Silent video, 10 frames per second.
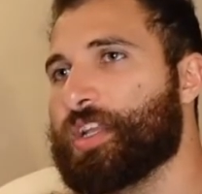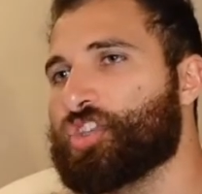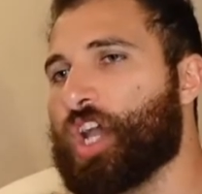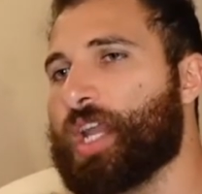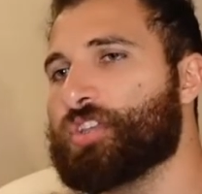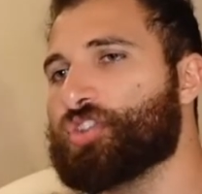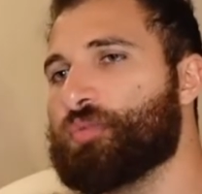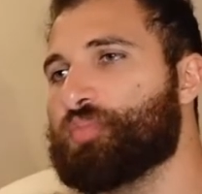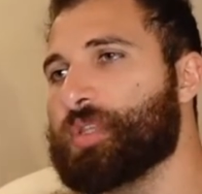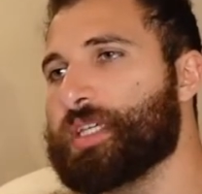China's
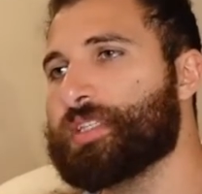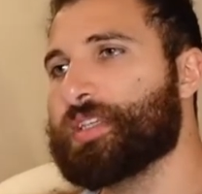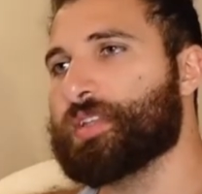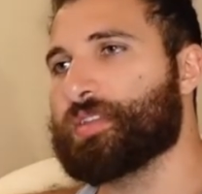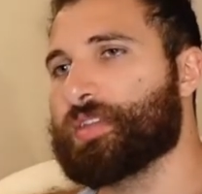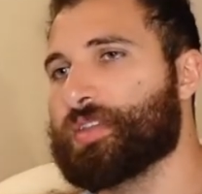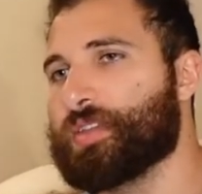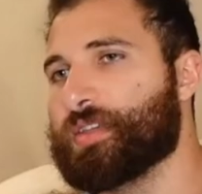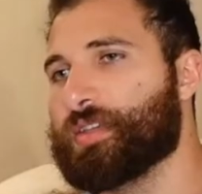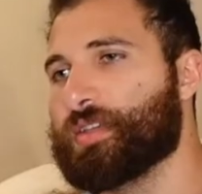complicit,
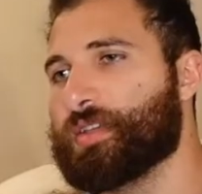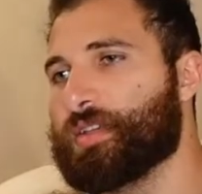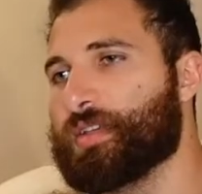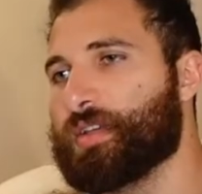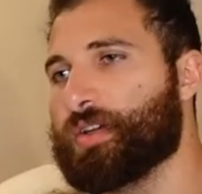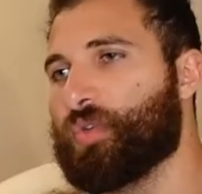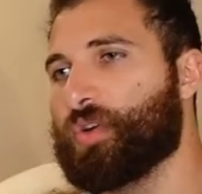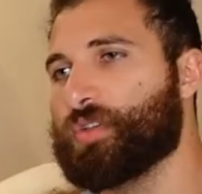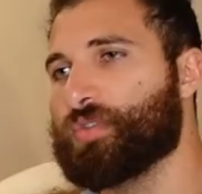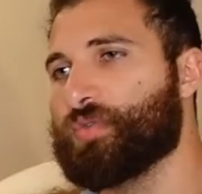
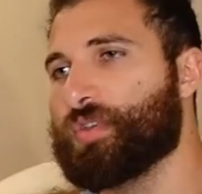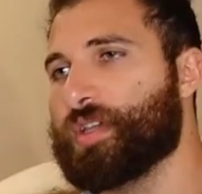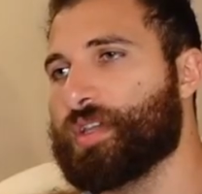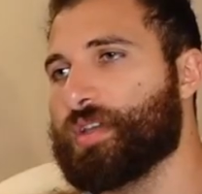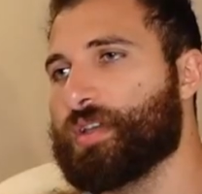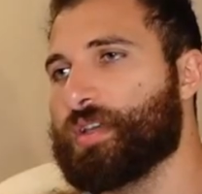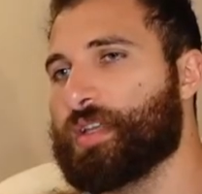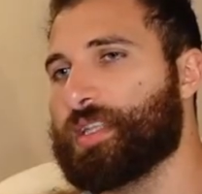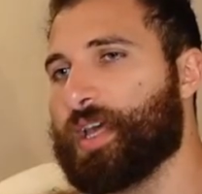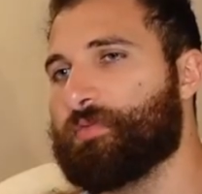according to the
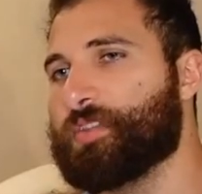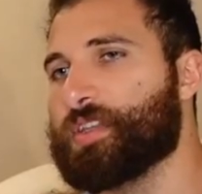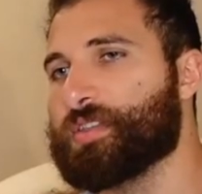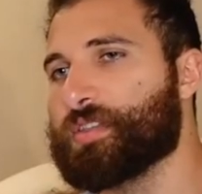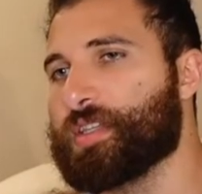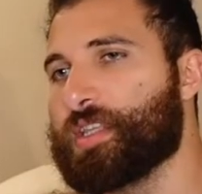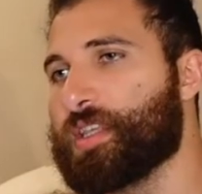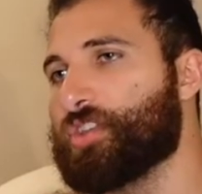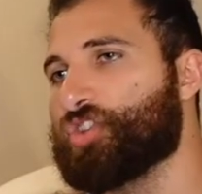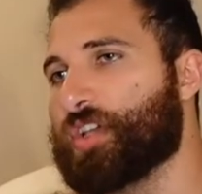leftists, in
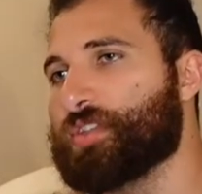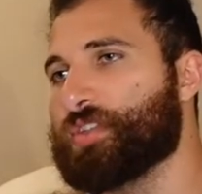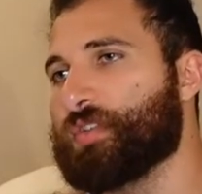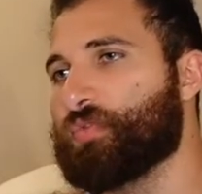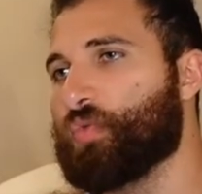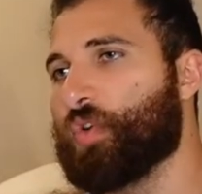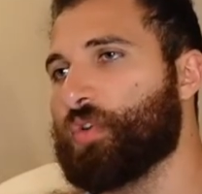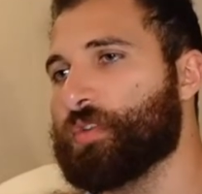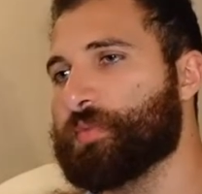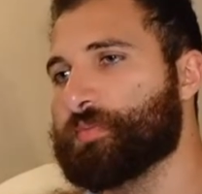the injustice of the
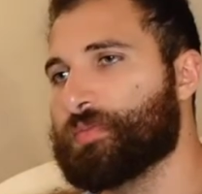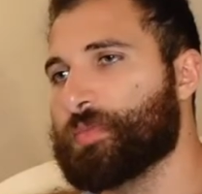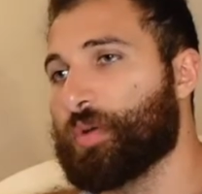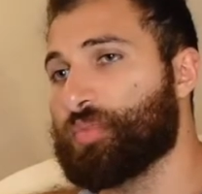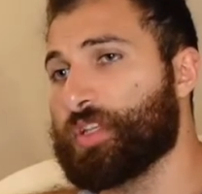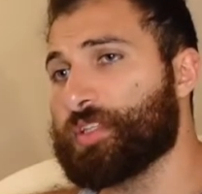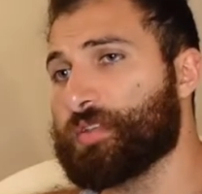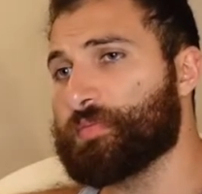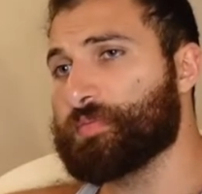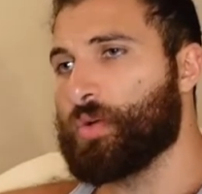world.
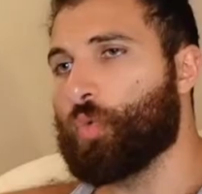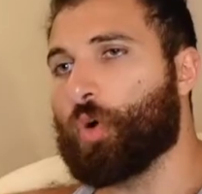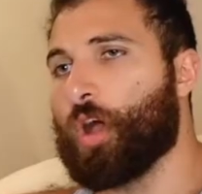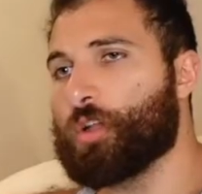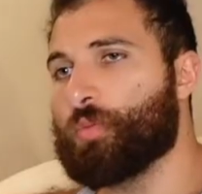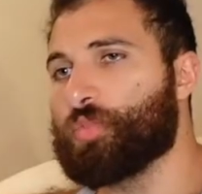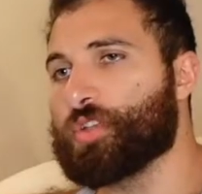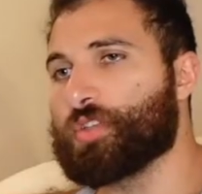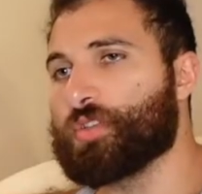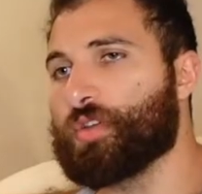Complicit. We're all
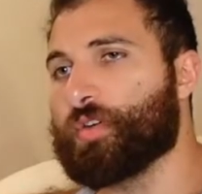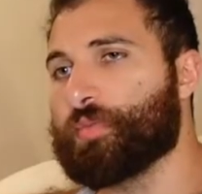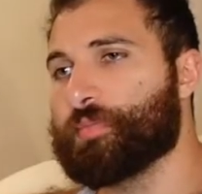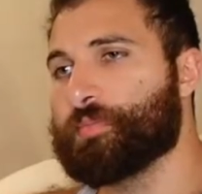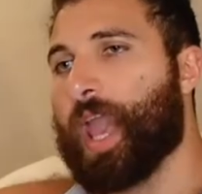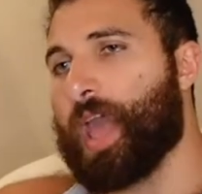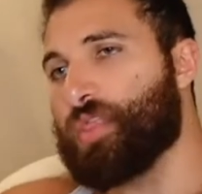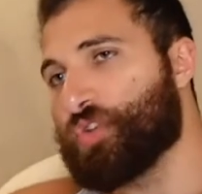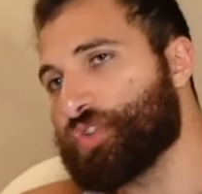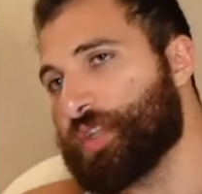complicit, though. And
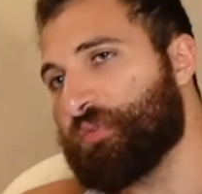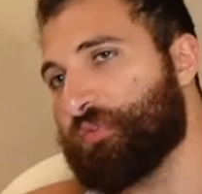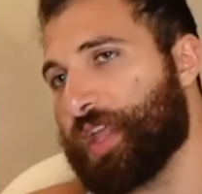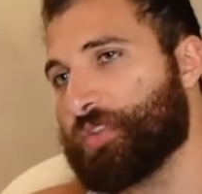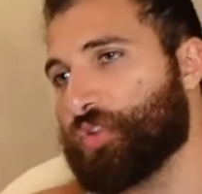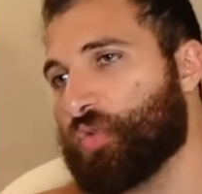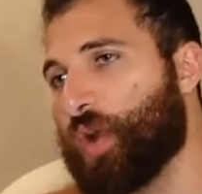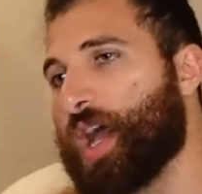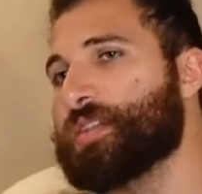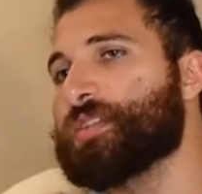there's an event
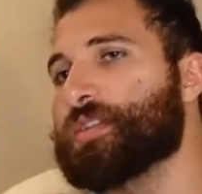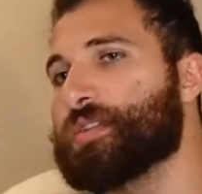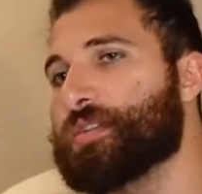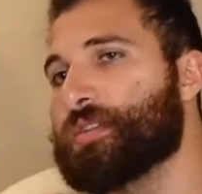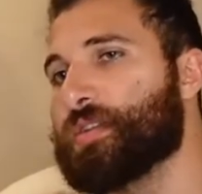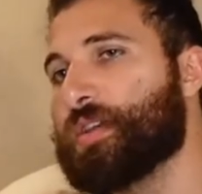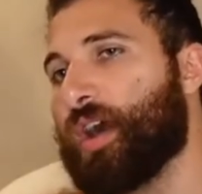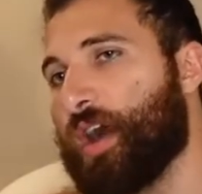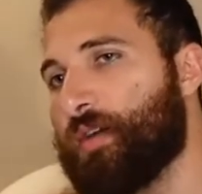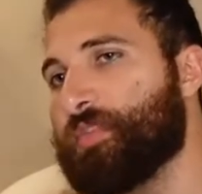horizon
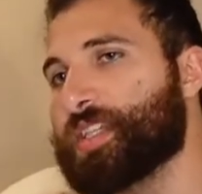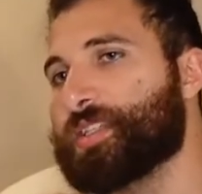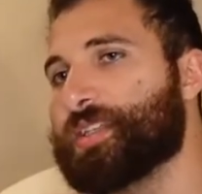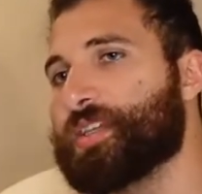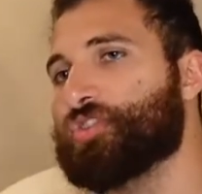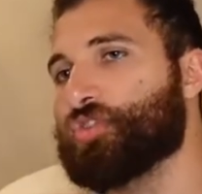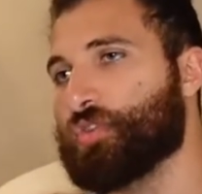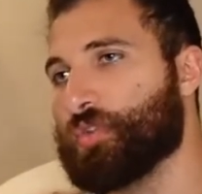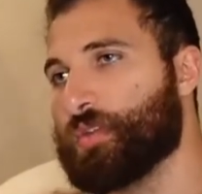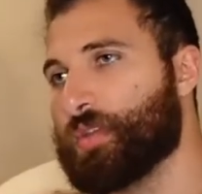of extinction